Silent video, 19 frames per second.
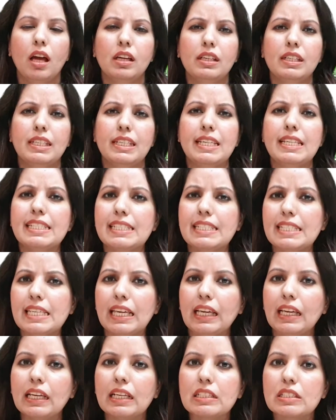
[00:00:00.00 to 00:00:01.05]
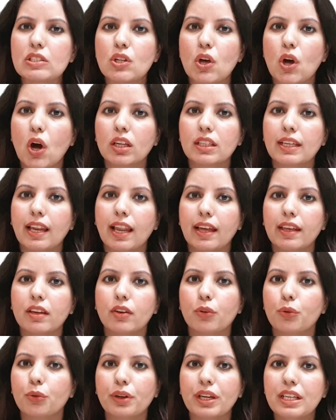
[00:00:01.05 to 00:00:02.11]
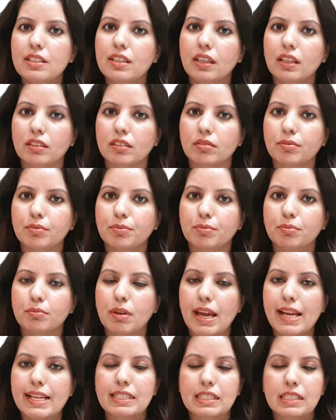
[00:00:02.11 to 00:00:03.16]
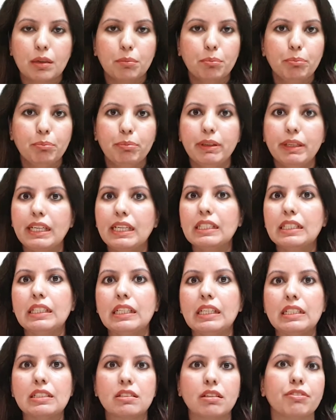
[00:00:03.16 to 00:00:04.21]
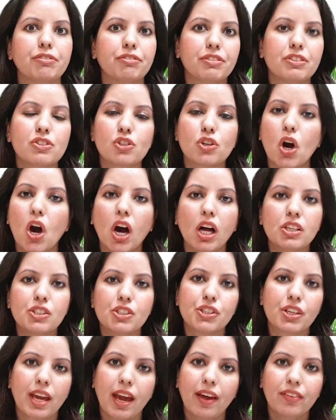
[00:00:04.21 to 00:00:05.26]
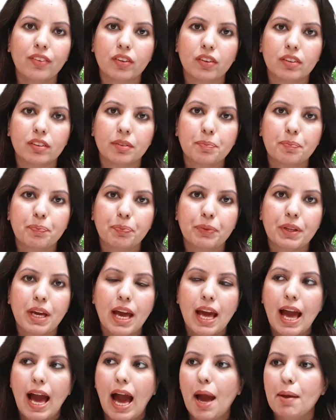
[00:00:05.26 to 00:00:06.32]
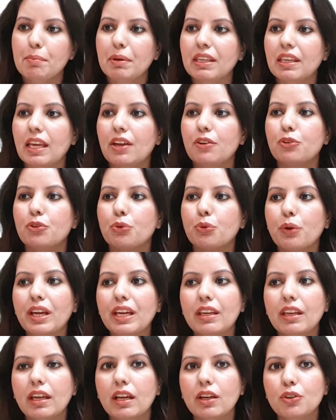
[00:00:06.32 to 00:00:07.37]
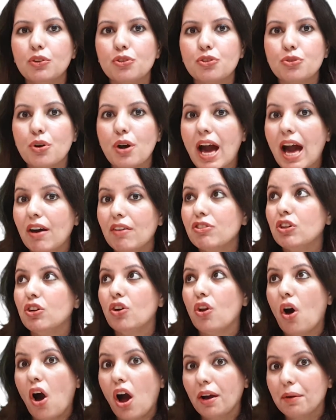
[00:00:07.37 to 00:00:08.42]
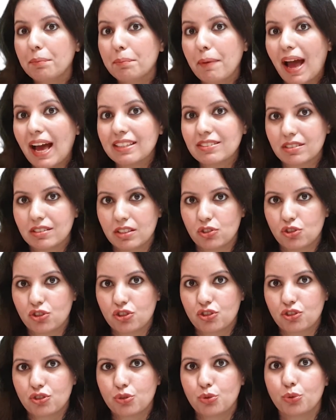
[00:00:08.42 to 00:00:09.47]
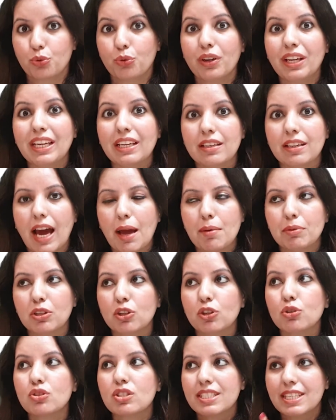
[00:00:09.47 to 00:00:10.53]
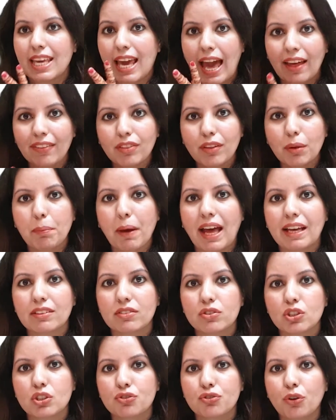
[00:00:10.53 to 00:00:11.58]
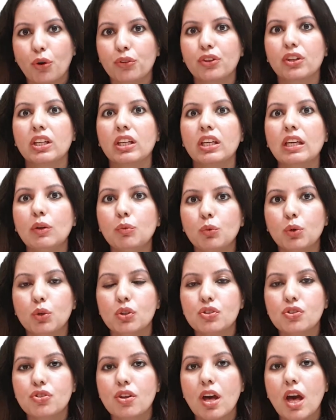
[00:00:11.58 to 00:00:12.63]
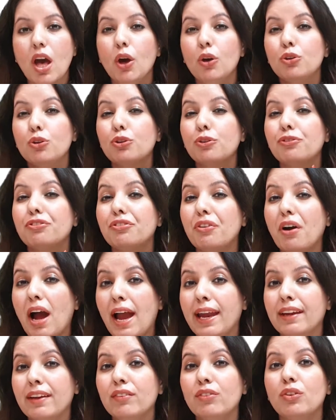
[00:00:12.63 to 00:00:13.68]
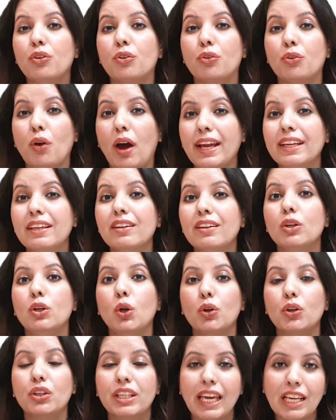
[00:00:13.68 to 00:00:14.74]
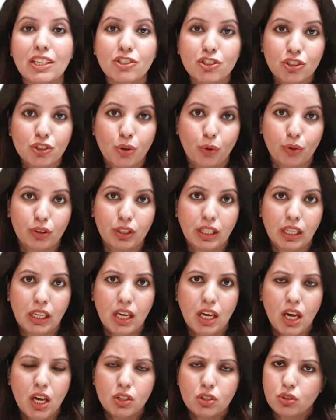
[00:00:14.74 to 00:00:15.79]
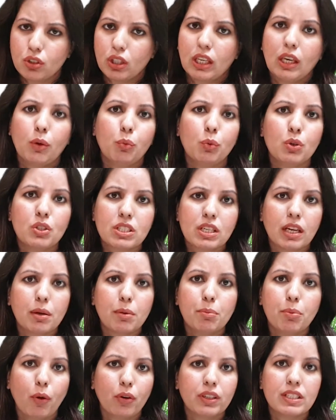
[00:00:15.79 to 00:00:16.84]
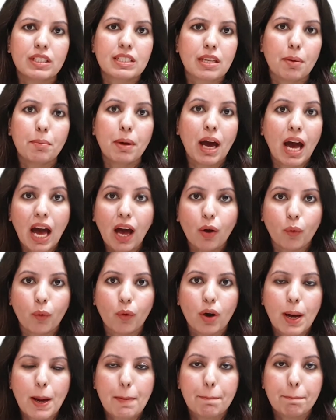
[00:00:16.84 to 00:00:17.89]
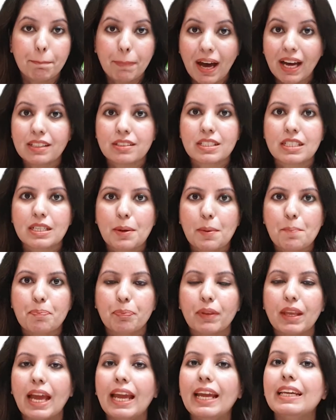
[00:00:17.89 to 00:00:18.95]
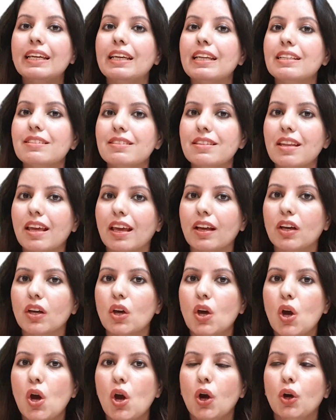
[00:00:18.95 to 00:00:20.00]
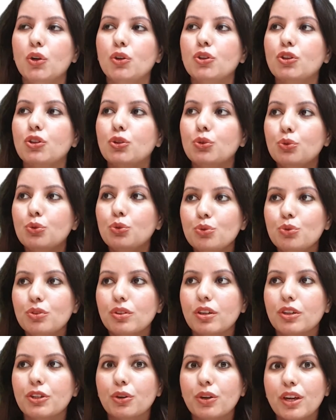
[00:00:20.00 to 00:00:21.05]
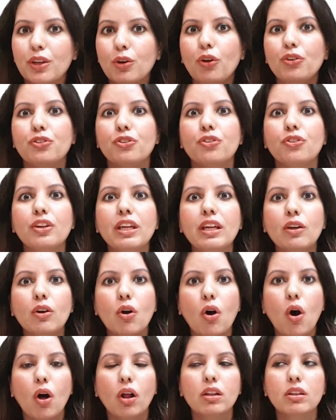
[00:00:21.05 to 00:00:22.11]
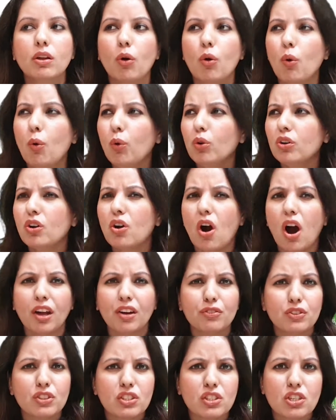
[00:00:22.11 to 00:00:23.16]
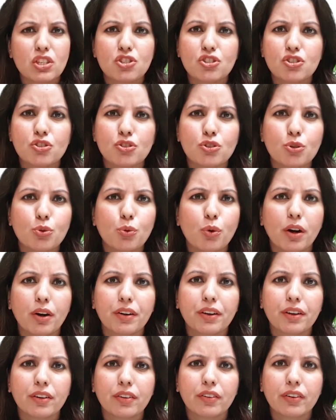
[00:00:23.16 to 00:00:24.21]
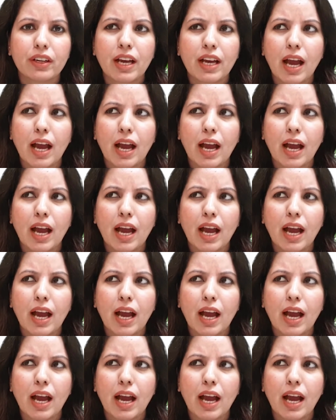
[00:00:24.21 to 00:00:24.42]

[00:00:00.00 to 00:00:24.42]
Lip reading: Listening is not like reading. It's completely different altogether. In reading, you have a long passage to read. You scan the passage for the keywords to find the right location only. So keywords are important somehow. But in listening, you cannot recall the whole conversation you are hearing.